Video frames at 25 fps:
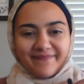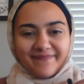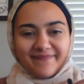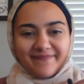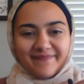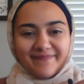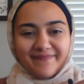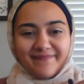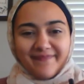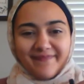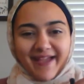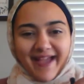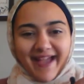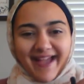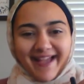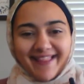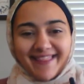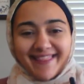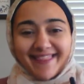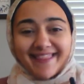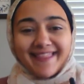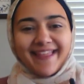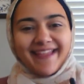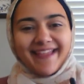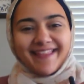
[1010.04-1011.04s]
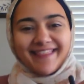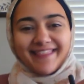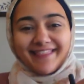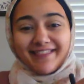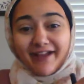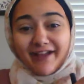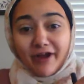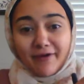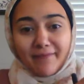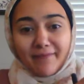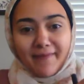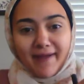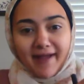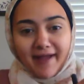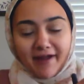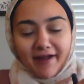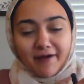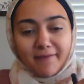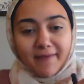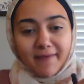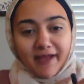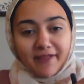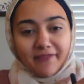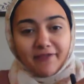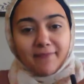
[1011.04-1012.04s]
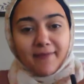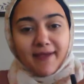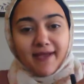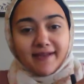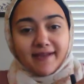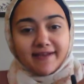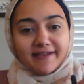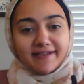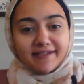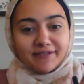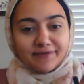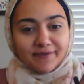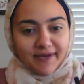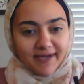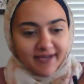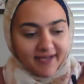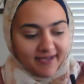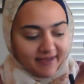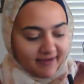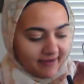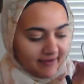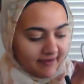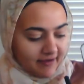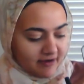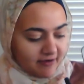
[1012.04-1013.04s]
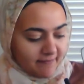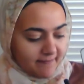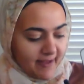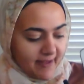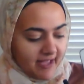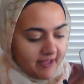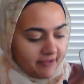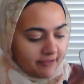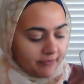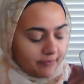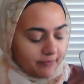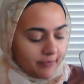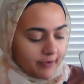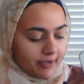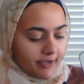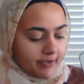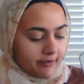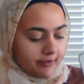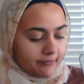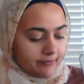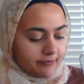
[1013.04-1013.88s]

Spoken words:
Math, like our mathematics, right? Our math work.